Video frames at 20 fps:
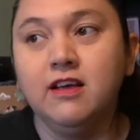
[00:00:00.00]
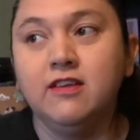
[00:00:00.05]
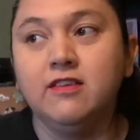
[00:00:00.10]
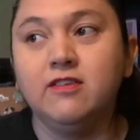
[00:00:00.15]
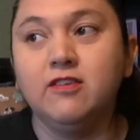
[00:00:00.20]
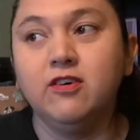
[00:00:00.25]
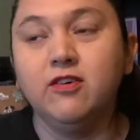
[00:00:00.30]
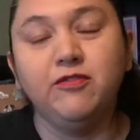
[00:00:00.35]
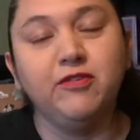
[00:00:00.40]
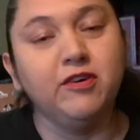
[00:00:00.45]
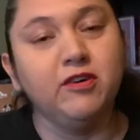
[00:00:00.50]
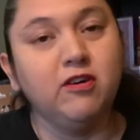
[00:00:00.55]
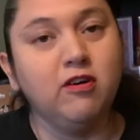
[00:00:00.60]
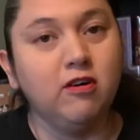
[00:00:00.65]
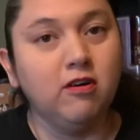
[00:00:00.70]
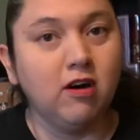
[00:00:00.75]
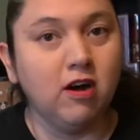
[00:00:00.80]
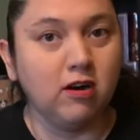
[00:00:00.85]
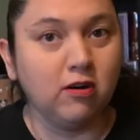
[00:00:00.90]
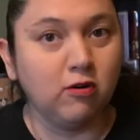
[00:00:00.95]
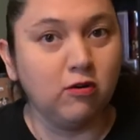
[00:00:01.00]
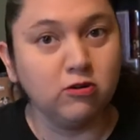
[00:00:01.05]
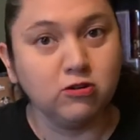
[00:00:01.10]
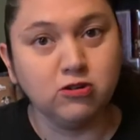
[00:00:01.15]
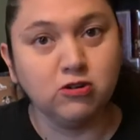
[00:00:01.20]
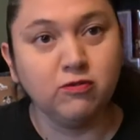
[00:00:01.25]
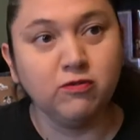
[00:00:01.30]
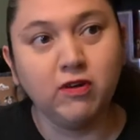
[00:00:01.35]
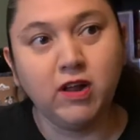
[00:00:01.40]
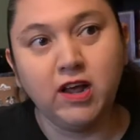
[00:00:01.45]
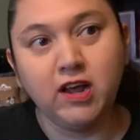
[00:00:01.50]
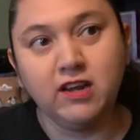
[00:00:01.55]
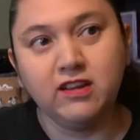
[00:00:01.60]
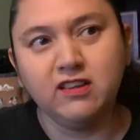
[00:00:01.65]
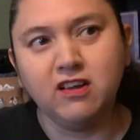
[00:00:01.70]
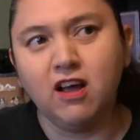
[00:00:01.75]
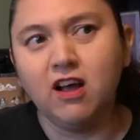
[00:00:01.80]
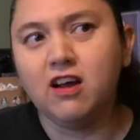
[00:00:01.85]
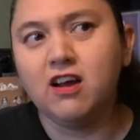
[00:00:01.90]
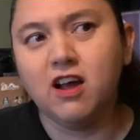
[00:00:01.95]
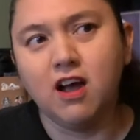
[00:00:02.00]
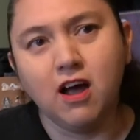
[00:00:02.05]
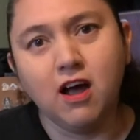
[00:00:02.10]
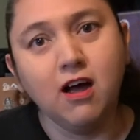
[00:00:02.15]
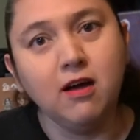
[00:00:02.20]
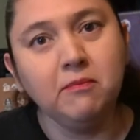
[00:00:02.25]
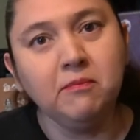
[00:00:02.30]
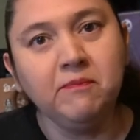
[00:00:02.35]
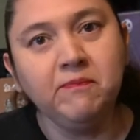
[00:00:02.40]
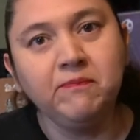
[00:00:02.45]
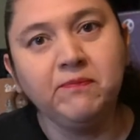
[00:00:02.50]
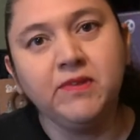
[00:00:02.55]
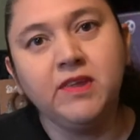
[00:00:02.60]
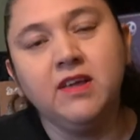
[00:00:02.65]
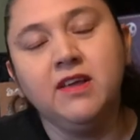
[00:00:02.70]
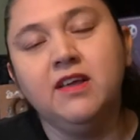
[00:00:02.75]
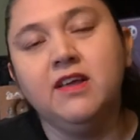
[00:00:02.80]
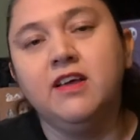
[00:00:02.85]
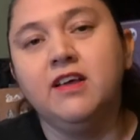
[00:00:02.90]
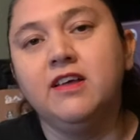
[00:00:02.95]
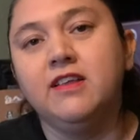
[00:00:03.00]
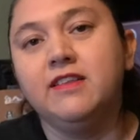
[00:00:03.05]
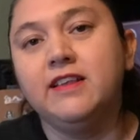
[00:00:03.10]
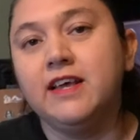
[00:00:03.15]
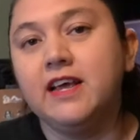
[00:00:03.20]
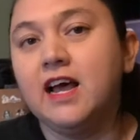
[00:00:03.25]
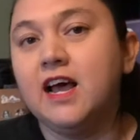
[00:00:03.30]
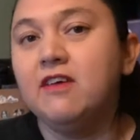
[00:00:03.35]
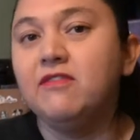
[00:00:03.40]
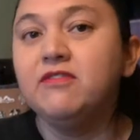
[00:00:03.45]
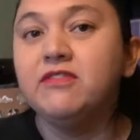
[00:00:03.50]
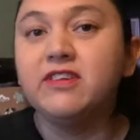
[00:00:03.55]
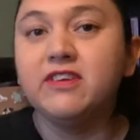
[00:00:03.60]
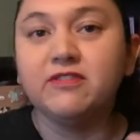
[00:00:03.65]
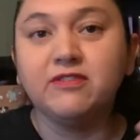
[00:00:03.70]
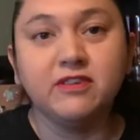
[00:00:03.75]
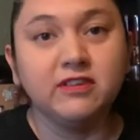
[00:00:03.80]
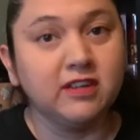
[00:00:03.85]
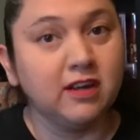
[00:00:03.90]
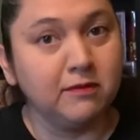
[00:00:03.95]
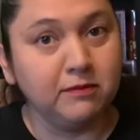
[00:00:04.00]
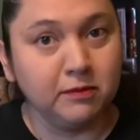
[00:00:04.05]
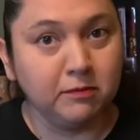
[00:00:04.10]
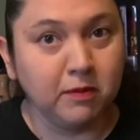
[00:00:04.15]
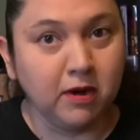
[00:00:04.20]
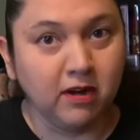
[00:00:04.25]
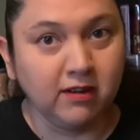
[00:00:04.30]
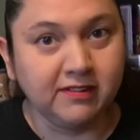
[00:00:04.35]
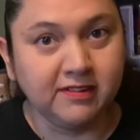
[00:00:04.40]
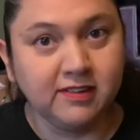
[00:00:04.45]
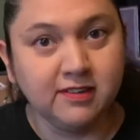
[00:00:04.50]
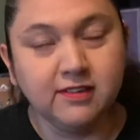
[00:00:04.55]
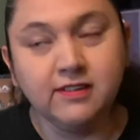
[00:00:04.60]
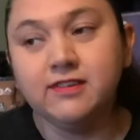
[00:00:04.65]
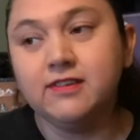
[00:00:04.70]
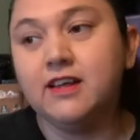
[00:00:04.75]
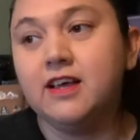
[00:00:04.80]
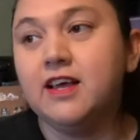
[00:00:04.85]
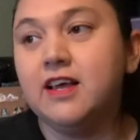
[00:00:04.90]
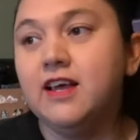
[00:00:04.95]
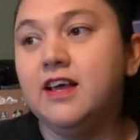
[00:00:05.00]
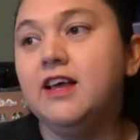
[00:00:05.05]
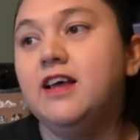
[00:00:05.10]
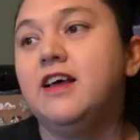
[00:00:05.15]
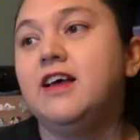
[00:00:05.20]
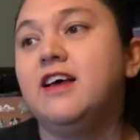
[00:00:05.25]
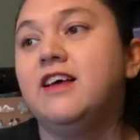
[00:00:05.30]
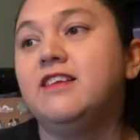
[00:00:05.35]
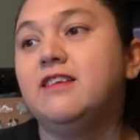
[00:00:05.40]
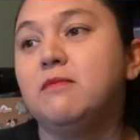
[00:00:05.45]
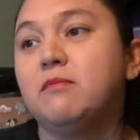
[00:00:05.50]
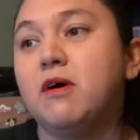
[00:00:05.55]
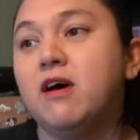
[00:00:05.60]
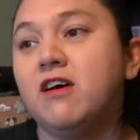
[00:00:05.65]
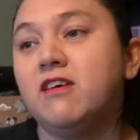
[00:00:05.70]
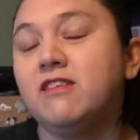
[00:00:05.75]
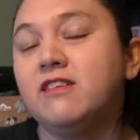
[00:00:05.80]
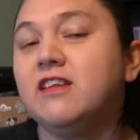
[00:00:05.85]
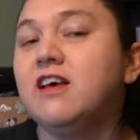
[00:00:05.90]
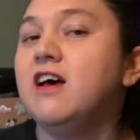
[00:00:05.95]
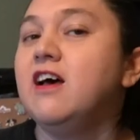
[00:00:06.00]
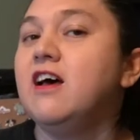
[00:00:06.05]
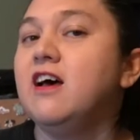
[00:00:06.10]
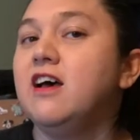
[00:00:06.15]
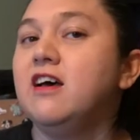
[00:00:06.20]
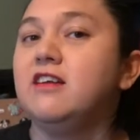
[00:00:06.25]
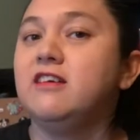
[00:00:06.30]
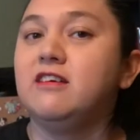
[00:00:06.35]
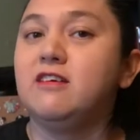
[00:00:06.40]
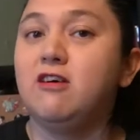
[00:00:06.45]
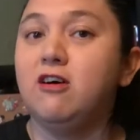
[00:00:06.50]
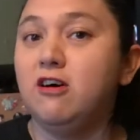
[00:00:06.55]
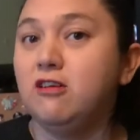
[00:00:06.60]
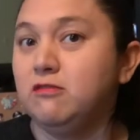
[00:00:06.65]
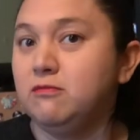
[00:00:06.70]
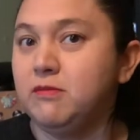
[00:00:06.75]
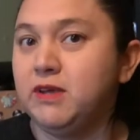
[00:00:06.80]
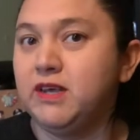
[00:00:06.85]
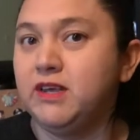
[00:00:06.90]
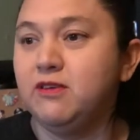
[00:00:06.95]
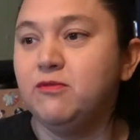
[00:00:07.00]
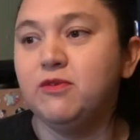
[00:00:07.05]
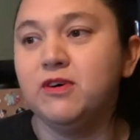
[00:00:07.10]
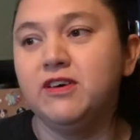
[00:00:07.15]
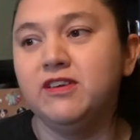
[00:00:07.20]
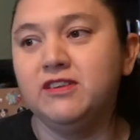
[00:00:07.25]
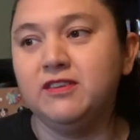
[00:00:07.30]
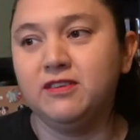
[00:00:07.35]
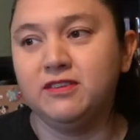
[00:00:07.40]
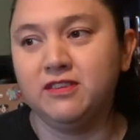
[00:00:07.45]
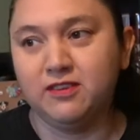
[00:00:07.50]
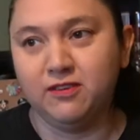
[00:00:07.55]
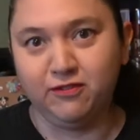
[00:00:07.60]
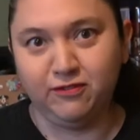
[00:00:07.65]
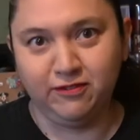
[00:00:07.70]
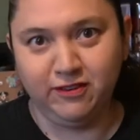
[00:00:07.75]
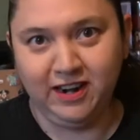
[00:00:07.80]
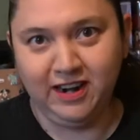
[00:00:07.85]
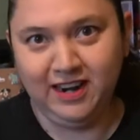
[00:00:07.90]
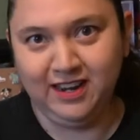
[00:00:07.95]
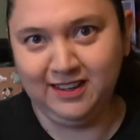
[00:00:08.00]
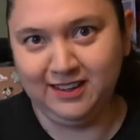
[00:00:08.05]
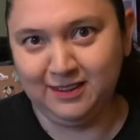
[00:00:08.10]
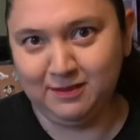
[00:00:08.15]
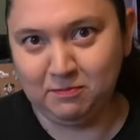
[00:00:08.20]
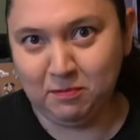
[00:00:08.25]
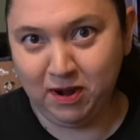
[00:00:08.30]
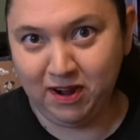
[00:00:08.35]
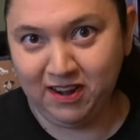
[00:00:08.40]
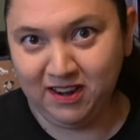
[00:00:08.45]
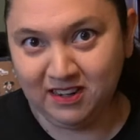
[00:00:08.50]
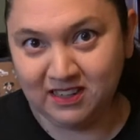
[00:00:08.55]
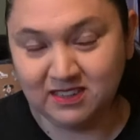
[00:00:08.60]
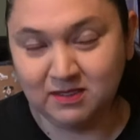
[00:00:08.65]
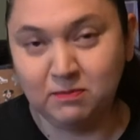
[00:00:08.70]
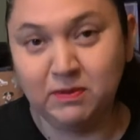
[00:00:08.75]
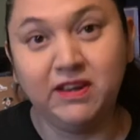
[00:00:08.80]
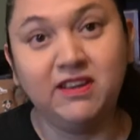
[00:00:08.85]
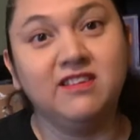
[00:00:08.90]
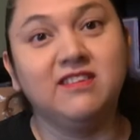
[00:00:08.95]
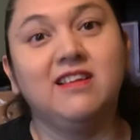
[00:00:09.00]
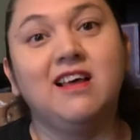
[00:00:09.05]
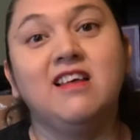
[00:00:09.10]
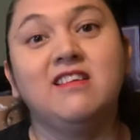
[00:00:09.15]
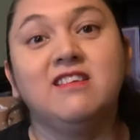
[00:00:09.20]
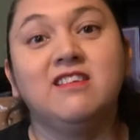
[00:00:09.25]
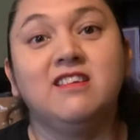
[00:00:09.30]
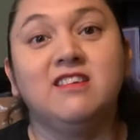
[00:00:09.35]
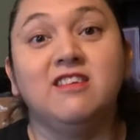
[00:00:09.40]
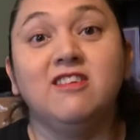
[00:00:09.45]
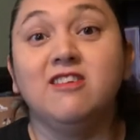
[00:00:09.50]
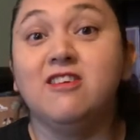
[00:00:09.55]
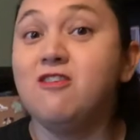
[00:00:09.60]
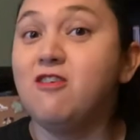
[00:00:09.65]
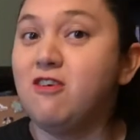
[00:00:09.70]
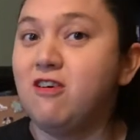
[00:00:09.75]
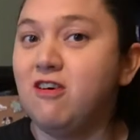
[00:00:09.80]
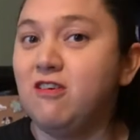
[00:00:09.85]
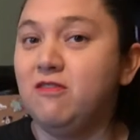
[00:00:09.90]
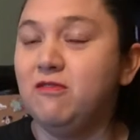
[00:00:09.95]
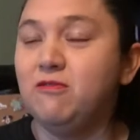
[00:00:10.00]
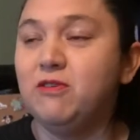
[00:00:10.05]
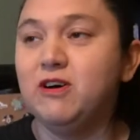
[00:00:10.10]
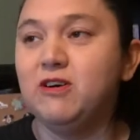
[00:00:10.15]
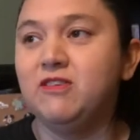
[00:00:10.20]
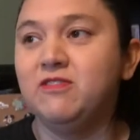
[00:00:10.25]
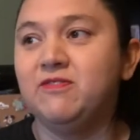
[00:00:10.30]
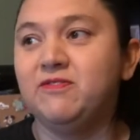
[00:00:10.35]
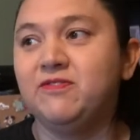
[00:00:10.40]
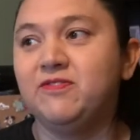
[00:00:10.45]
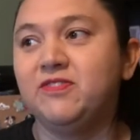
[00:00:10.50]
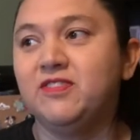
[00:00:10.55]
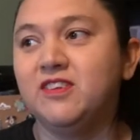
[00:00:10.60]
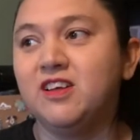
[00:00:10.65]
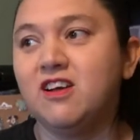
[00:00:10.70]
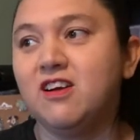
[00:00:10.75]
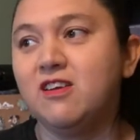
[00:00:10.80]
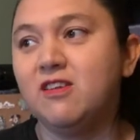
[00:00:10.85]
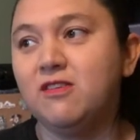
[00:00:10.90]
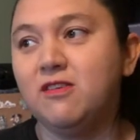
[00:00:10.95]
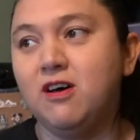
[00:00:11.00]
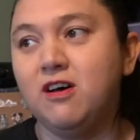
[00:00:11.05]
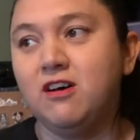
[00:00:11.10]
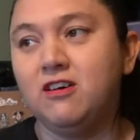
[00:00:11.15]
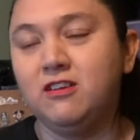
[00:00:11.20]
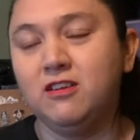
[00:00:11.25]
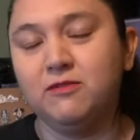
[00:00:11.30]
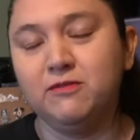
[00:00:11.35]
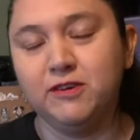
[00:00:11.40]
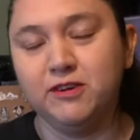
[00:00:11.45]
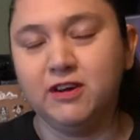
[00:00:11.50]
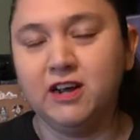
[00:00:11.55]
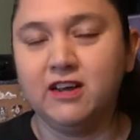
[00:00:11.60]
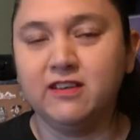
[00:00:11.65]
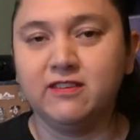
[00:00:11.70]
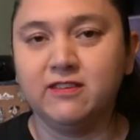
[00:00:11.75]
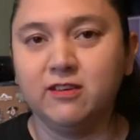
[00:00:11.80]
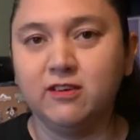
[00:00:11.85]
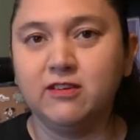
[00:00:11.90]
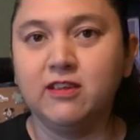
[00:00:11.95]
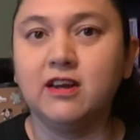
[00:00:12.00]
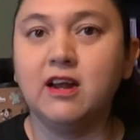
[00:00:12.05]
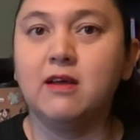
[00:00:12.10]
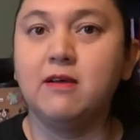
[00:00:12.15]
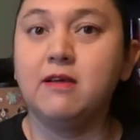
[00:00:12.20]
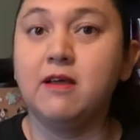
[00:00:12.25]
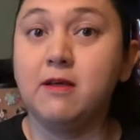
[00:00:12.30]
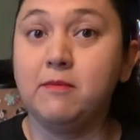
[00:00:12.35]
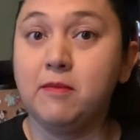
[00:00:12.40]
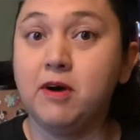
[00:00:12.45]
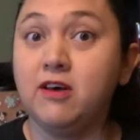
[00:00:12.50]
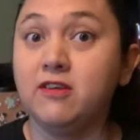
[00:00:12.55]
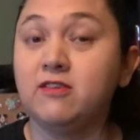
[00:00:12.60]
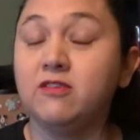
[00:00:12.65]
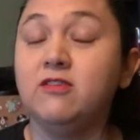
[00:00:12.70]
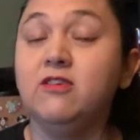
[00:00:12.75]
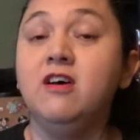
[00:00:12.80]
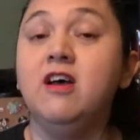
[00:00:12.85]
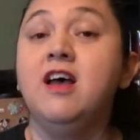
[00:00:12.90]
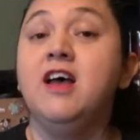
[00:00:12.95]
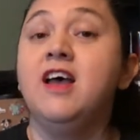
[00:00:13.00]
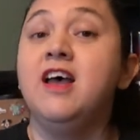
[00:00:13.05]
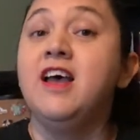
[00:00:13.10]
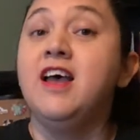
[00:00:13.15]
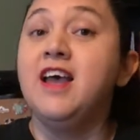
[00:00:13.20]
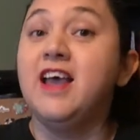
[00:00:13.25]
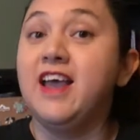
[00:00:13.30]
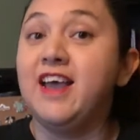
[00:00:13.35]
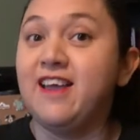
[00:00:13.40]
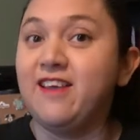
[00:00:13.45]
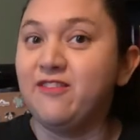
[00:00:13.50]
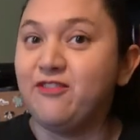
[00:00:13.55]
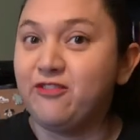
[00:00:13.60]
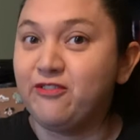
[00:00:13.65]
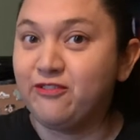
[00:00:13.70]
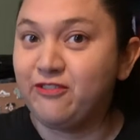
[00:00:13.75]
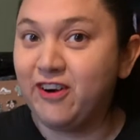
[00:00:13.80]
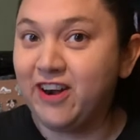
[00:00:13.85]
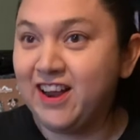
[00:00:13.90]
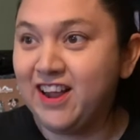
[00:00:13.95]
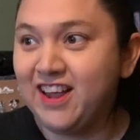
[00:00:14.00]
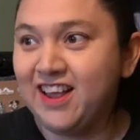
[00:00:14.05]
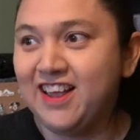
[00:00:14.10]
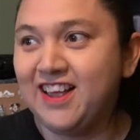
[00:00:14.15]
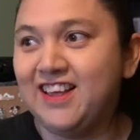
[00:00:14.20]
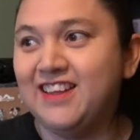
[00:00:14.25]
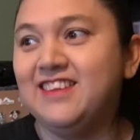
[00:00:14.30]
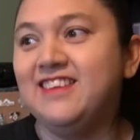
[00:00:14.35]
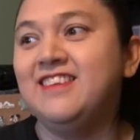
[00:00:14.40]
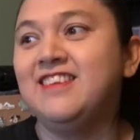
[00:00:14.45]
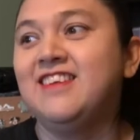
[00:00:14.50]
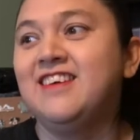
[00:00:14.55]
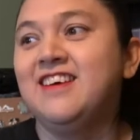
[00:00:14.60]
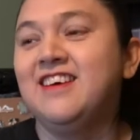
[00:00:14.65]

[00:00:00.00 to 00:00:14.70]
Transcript: So if you go on culturefly.com, they have different types of boxes, and the box that called me was the Friends box because, as you'll well, not all of you guys know that I am also a Friends